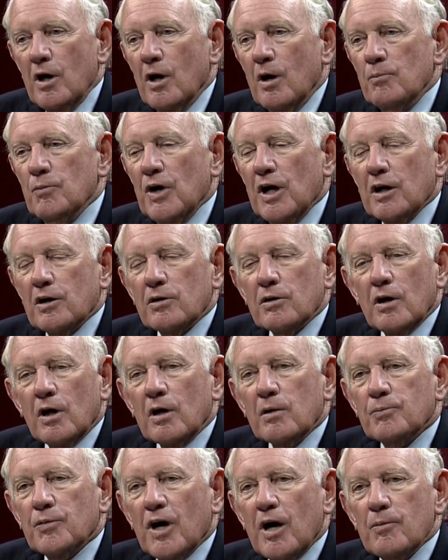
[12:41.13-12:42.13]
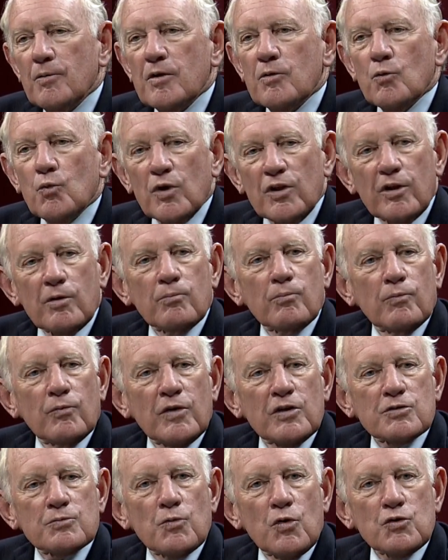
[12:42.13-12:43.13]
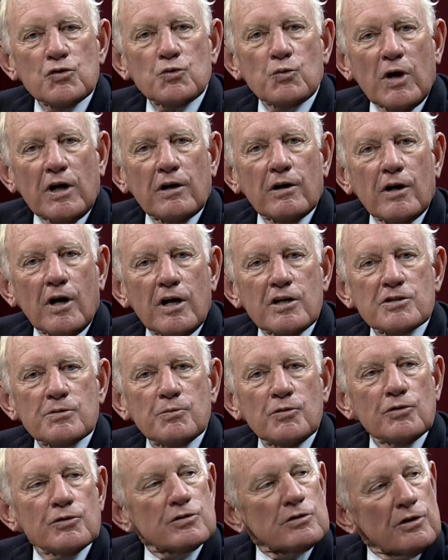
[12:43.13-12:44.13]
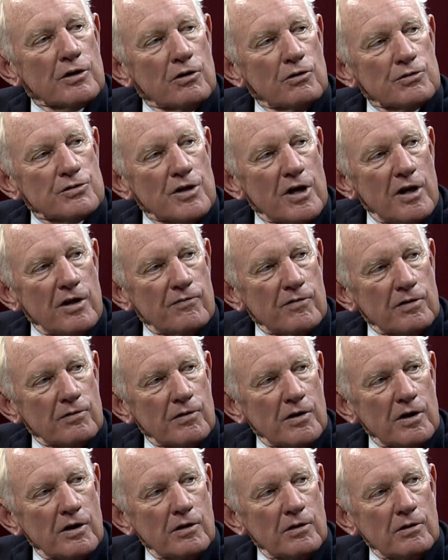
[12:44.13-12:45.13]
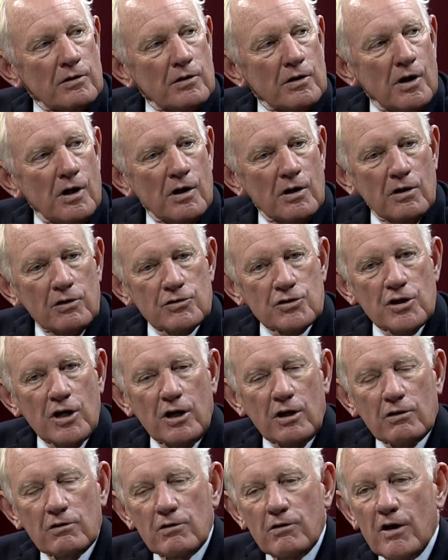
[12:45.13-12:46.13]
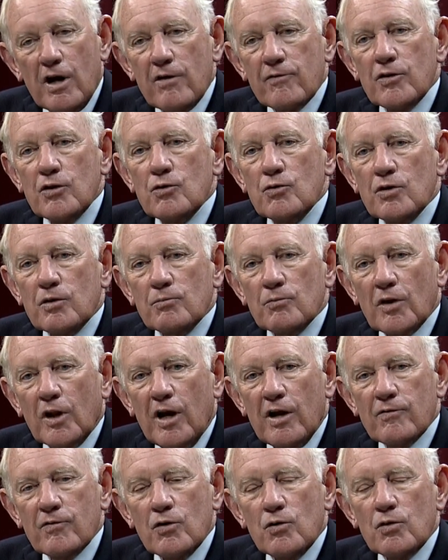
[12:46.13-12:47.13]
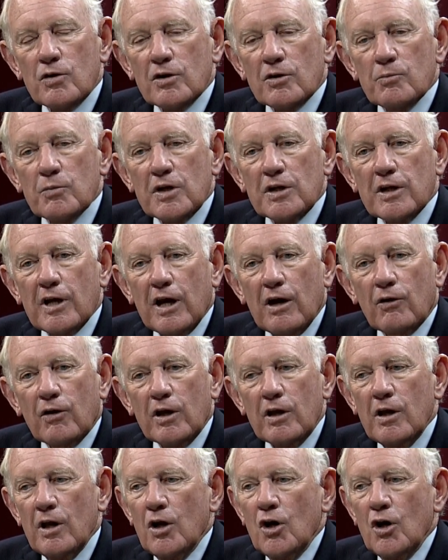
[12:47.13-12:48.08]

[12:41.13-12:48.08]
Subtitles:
but probably the one that is most recognizable is Leo's Haven in on Chanticleer Avenue in Live Oak in the Mid-County.